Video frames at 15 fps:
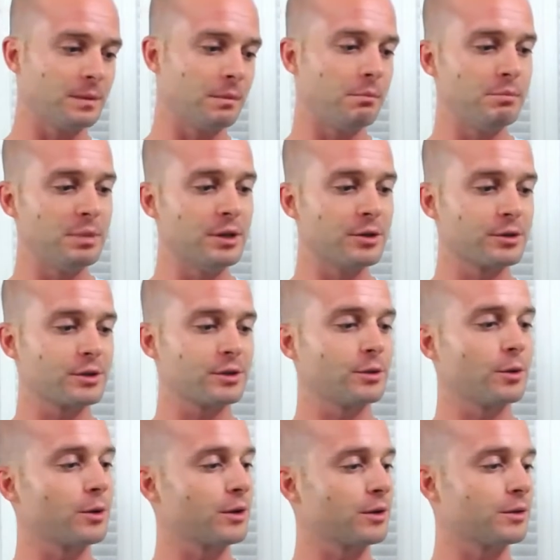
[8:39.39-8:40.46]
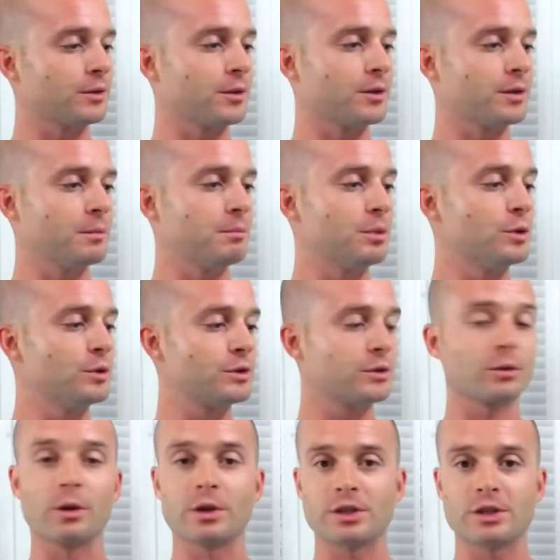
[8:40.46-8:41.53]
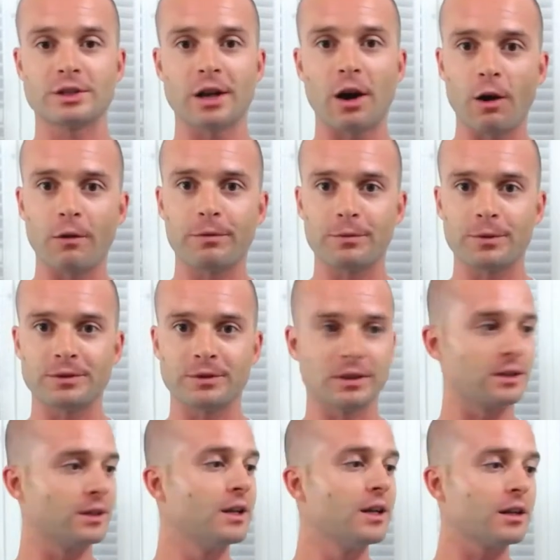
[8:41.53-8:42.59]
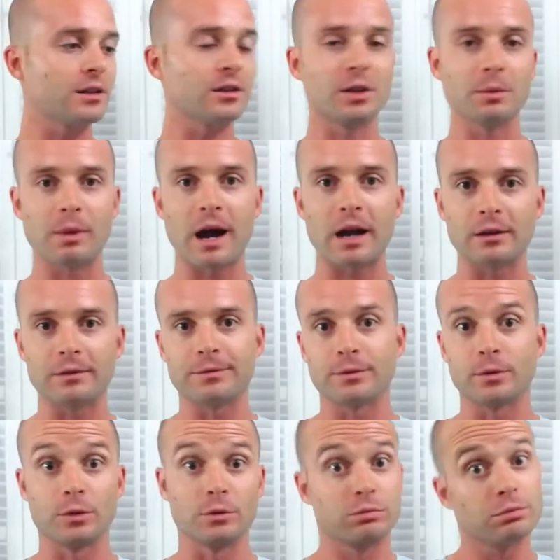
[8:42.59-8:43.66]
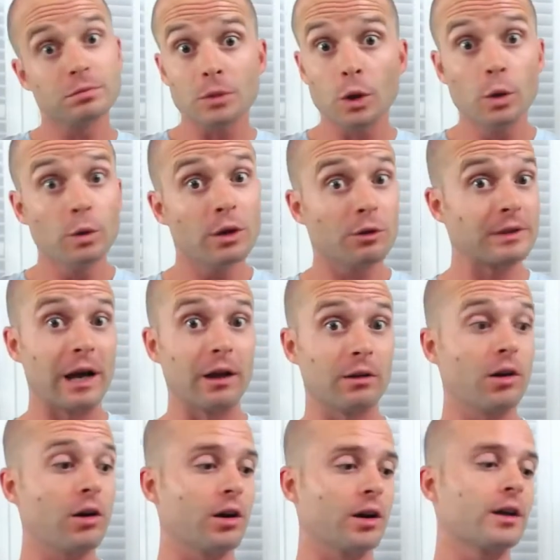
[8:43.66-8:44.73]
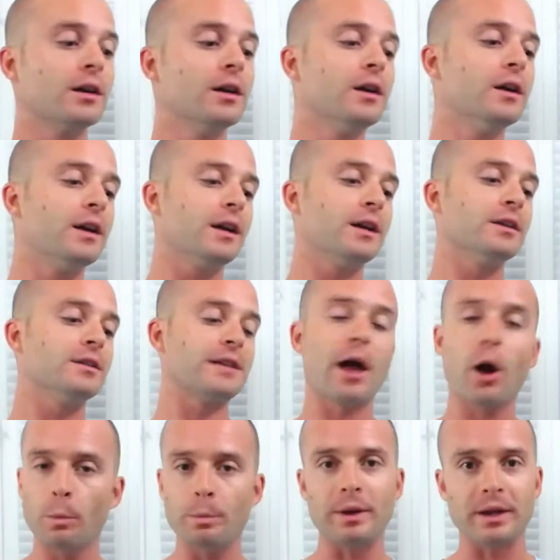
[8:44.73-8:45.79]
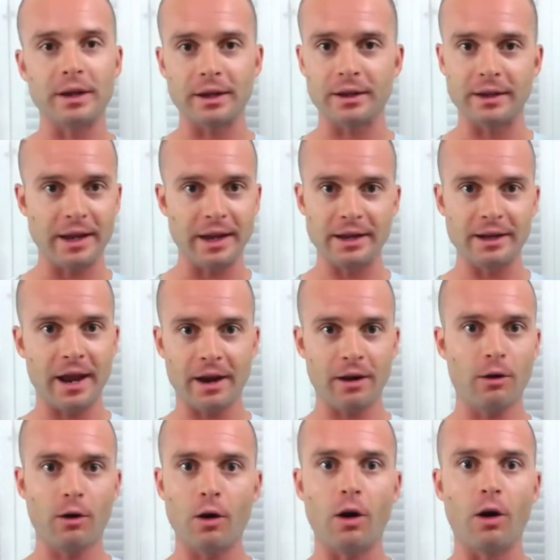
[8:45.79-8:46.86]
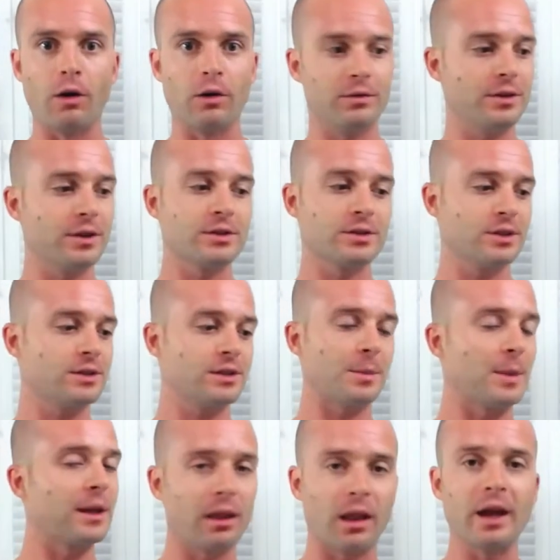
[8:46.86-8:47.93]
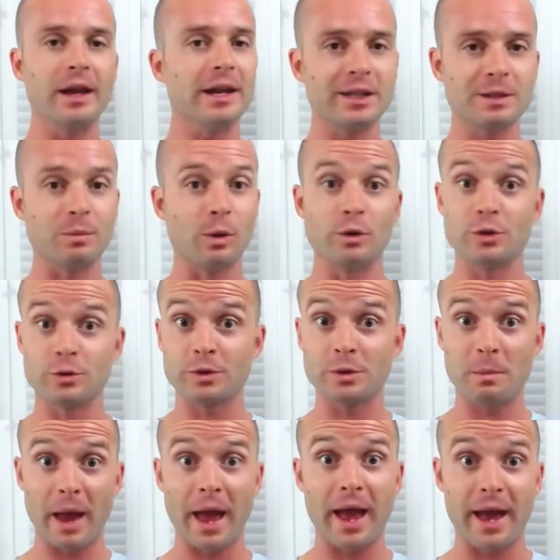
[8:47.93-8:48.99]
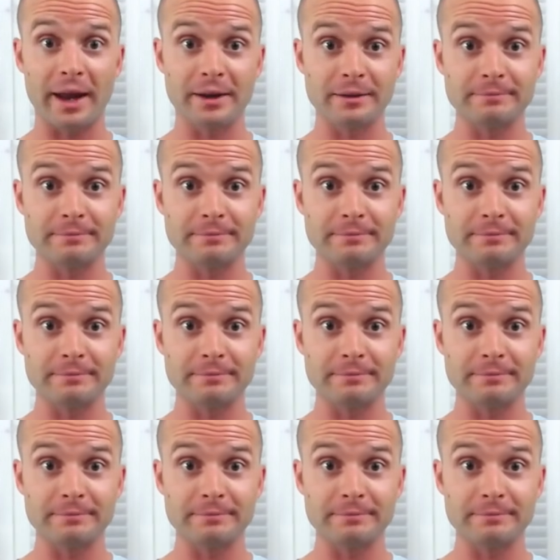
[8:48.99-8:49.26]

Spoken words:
beer store or the booze store shelf with the clear bottle for who knows how long is helping it at all. Light exposure is bad.